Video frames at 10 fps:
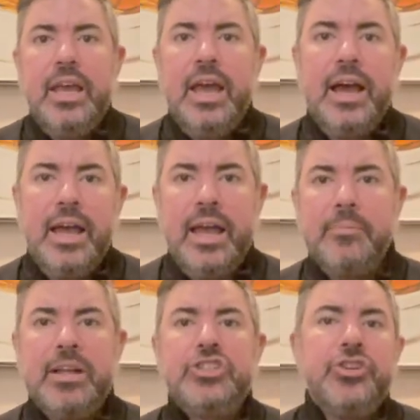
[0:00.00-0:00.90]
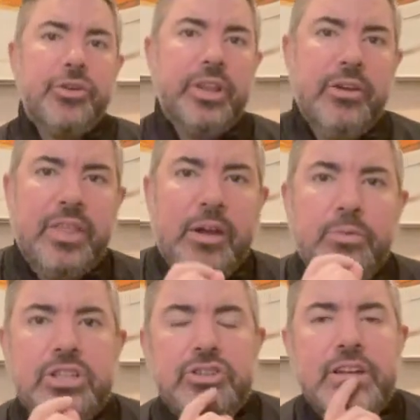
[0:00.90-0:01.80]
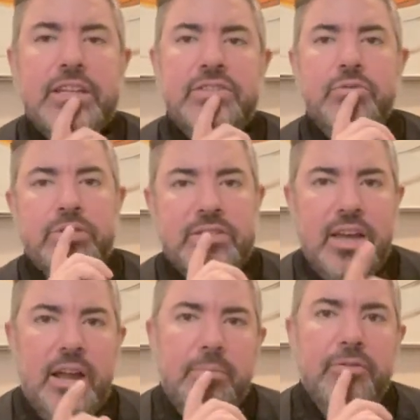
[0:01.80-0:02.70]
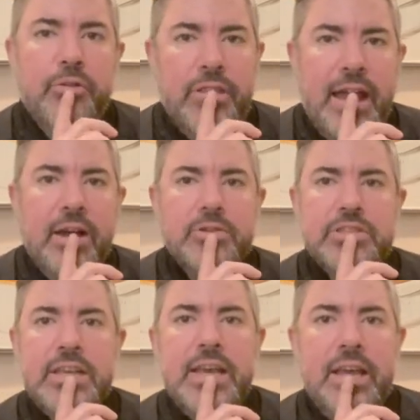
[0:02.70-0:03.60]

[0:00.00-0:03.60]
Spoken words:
I mentioned earlier that Richard Nixon resigned before the House